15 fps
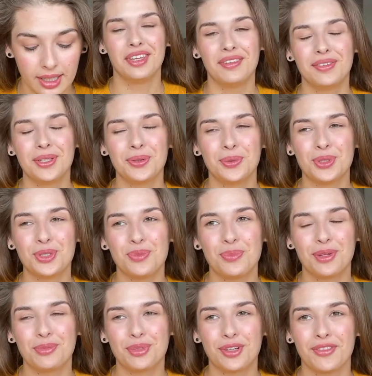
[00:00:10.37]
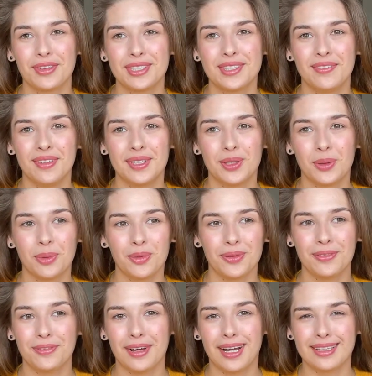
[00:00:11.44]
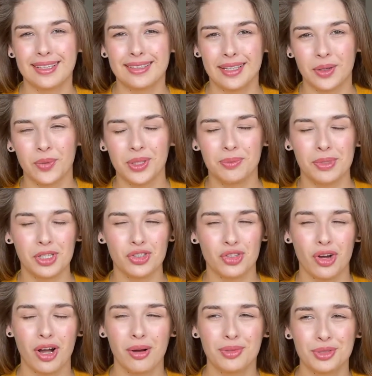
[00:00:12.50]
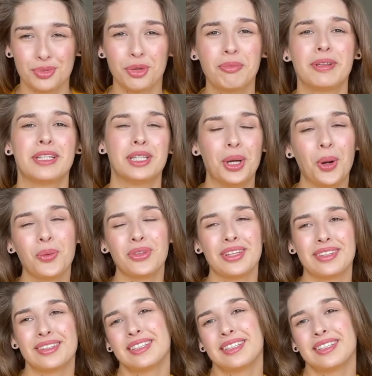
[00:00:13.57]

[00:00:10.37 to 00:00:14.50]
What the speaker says: If you watched my previous video about the fact that I quit my job, you probably know that